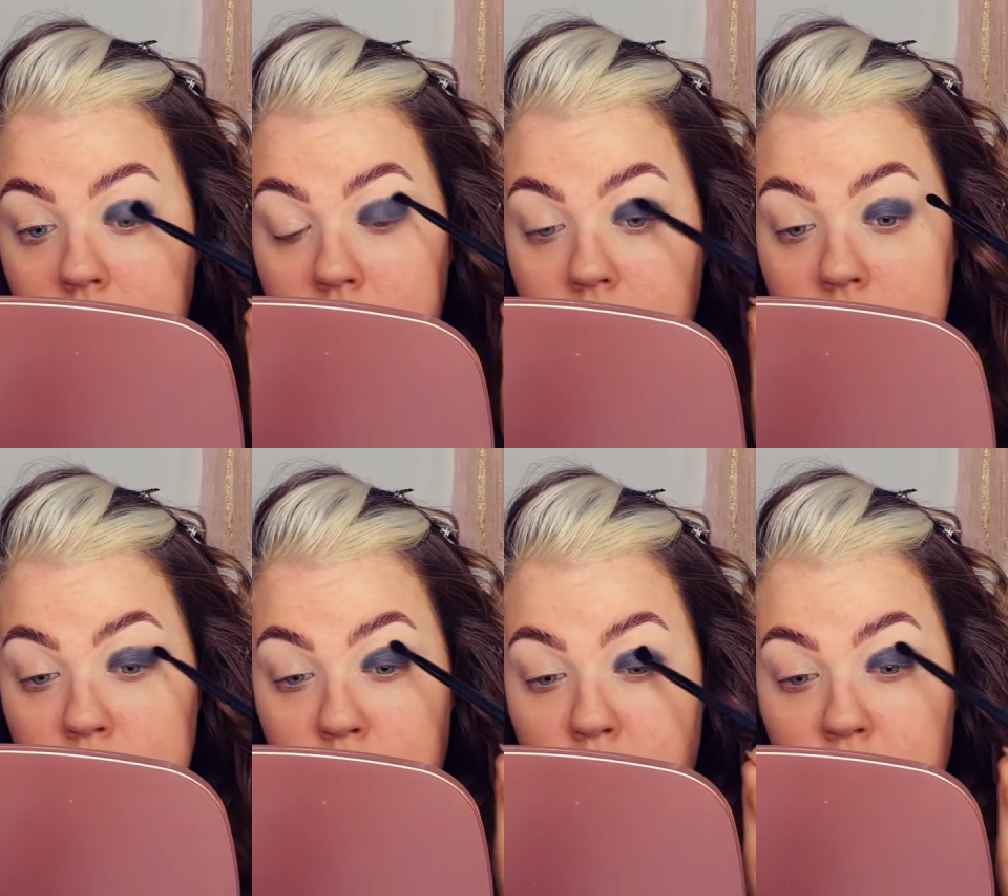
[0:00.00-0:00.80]
it gets
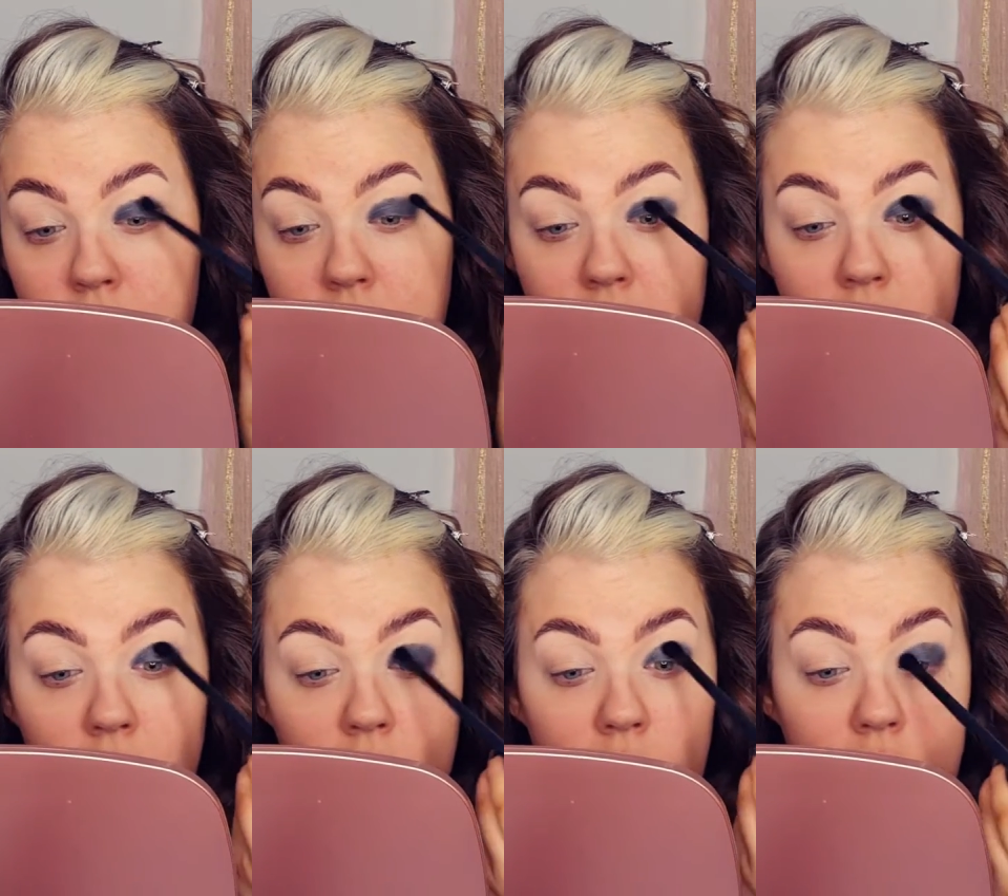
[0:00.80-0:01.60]
rid of any
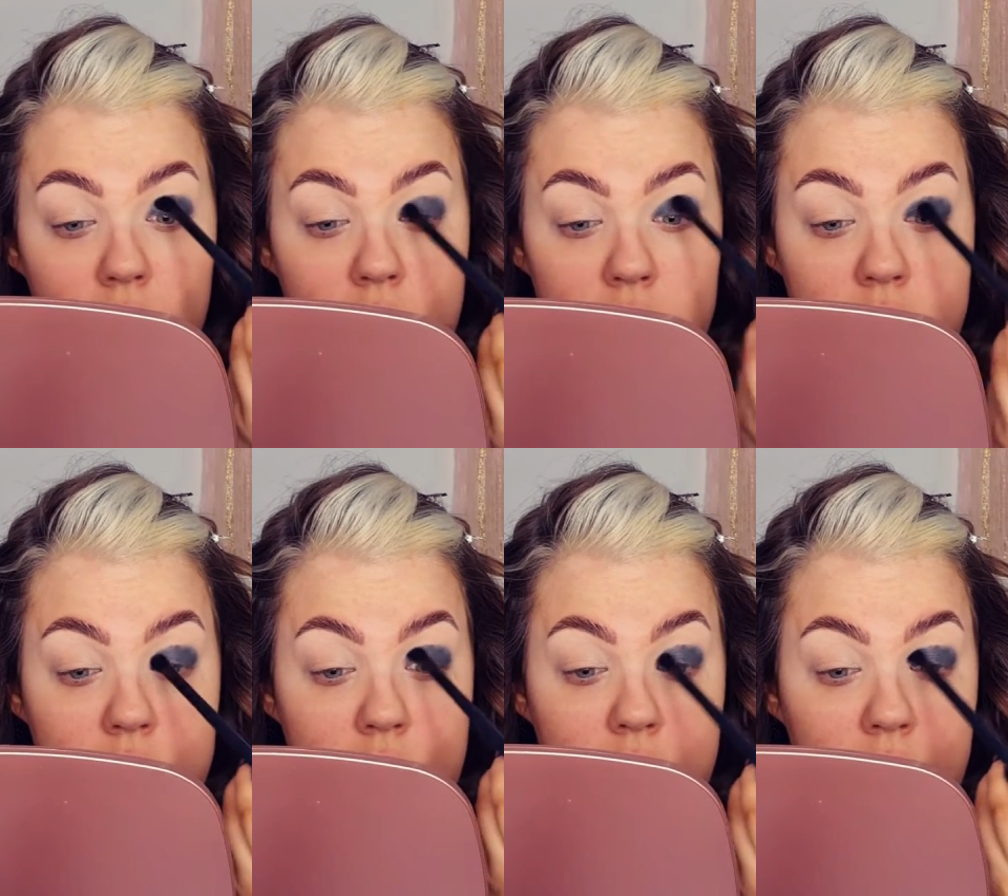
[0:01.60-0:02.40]

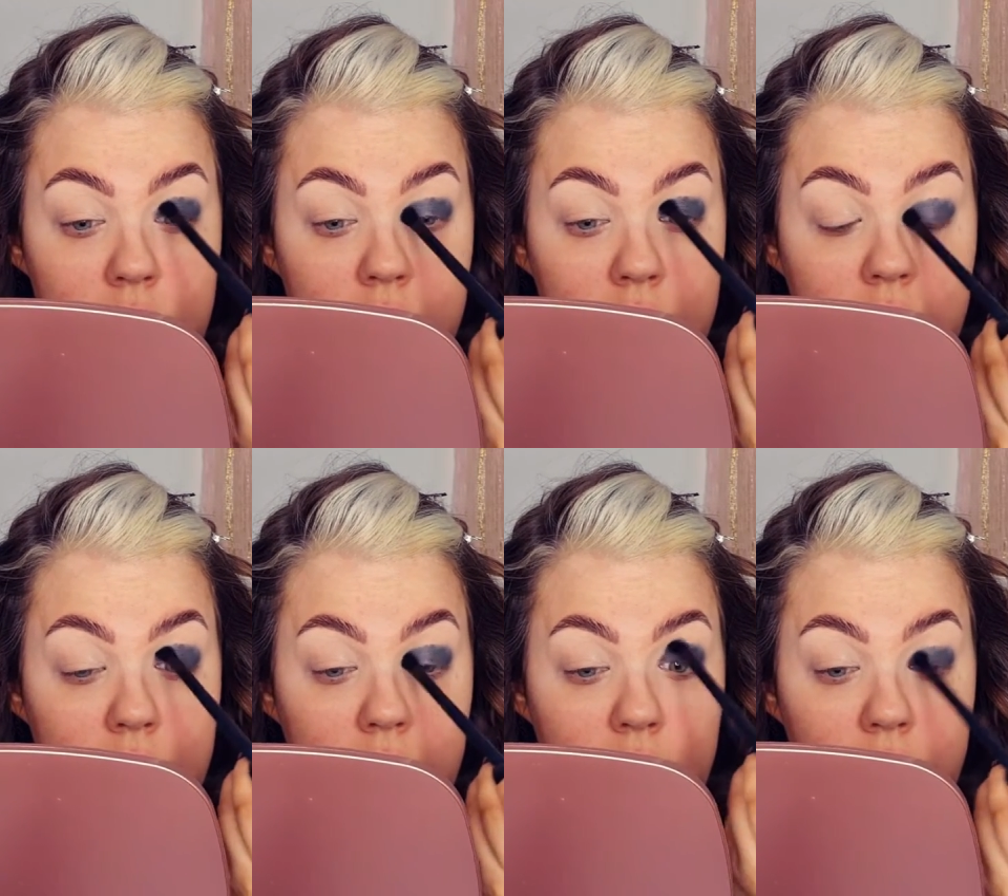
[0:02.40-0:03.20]
harsh
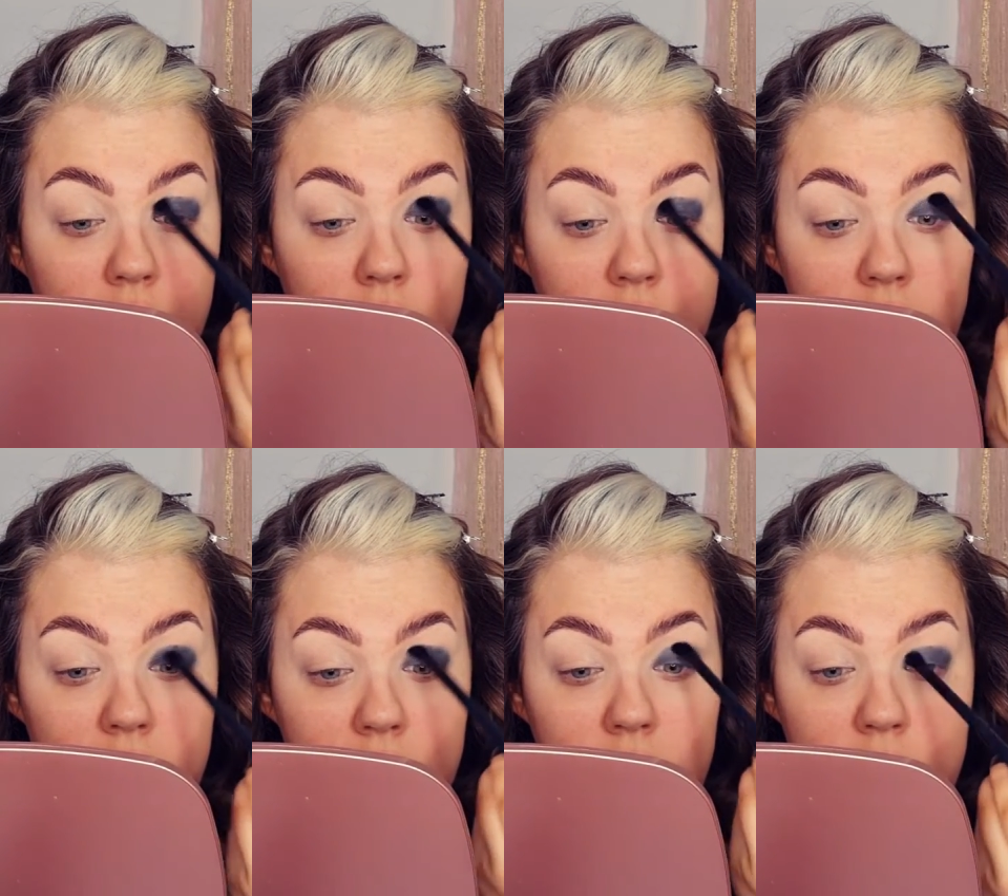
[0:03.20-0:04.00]
line.